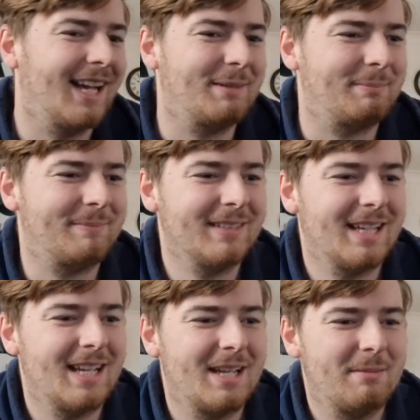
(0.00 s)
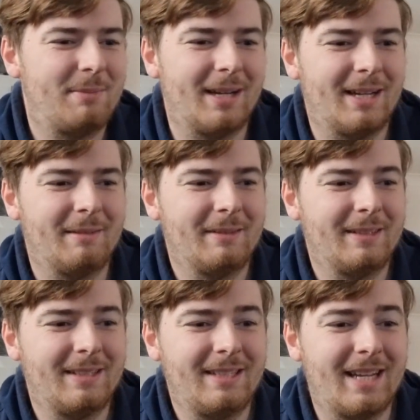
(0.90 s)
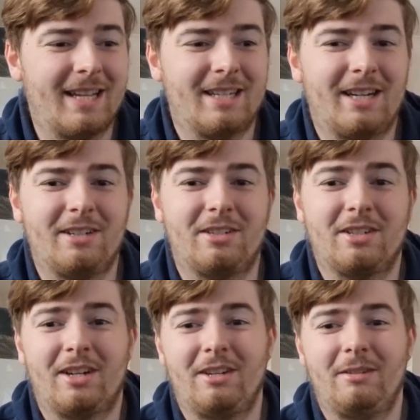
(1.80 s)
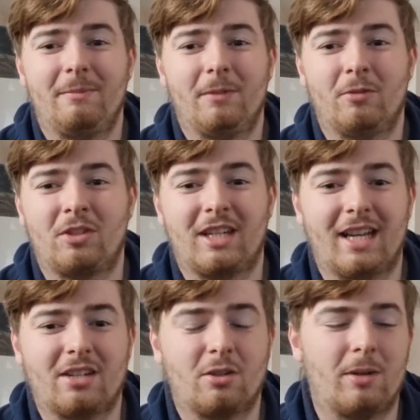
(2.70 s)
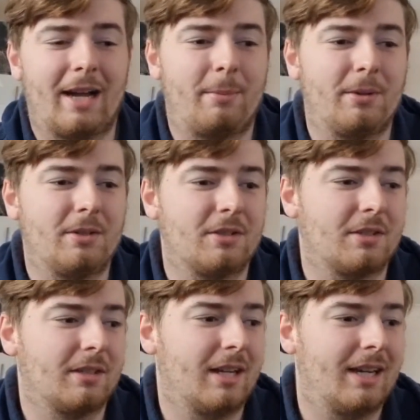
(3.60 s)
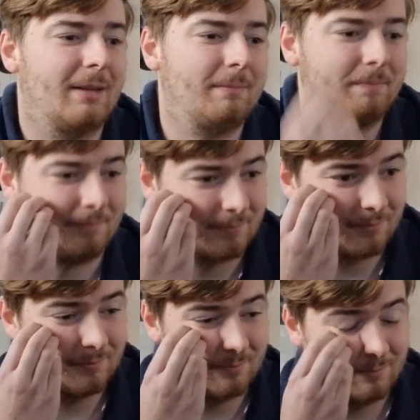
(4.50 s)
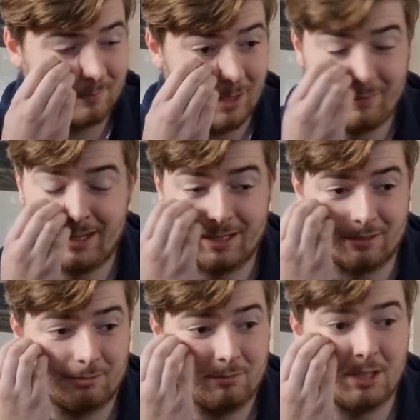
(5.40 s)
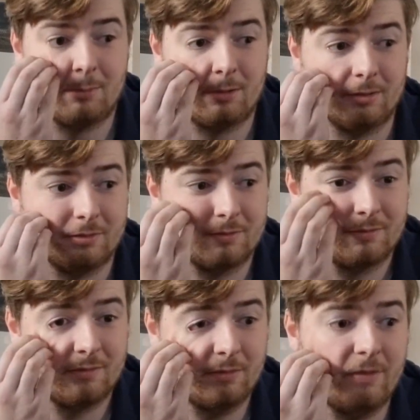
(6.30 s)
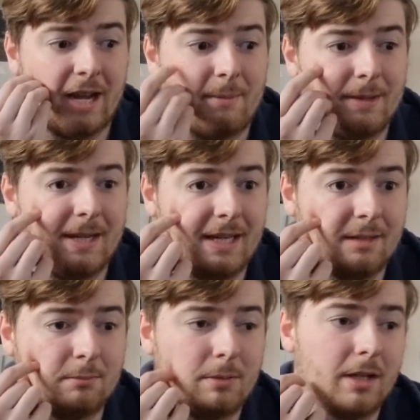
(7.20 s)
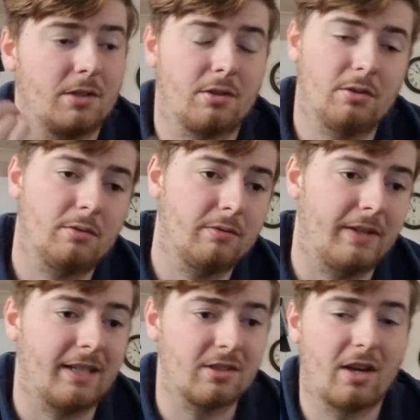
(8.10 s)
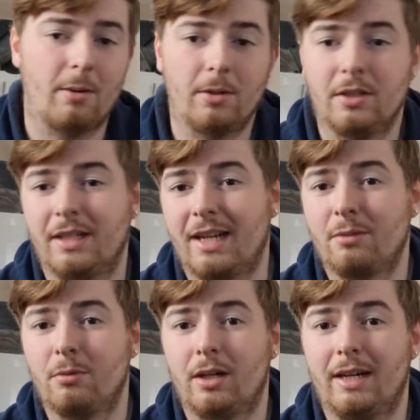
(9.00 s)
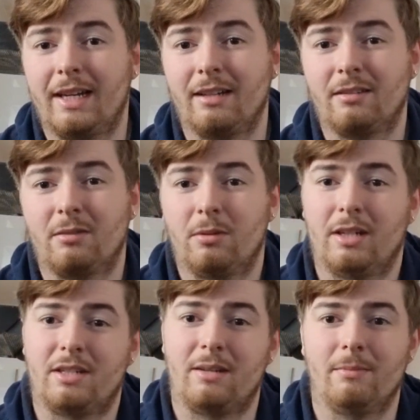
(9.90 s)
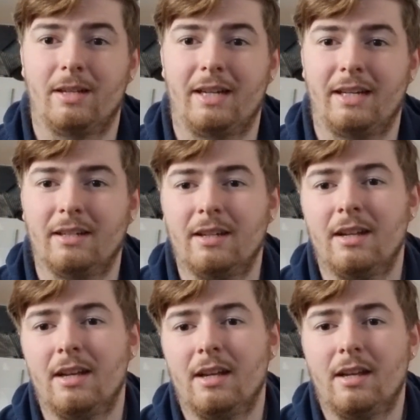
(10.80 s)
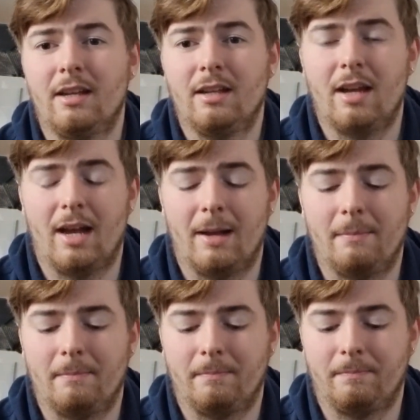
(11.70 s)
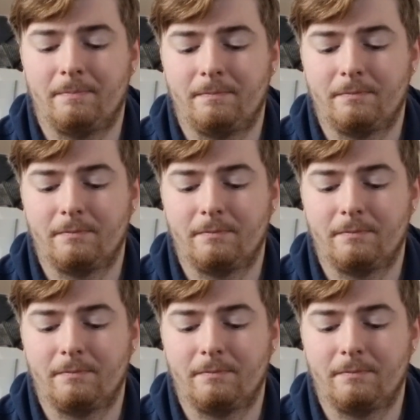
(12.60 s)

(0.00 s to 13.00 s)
um, but, yeah, no, so obviously that's all happened. Um, I've had a couple of family and personal things go on, and that's why, quite simply, um...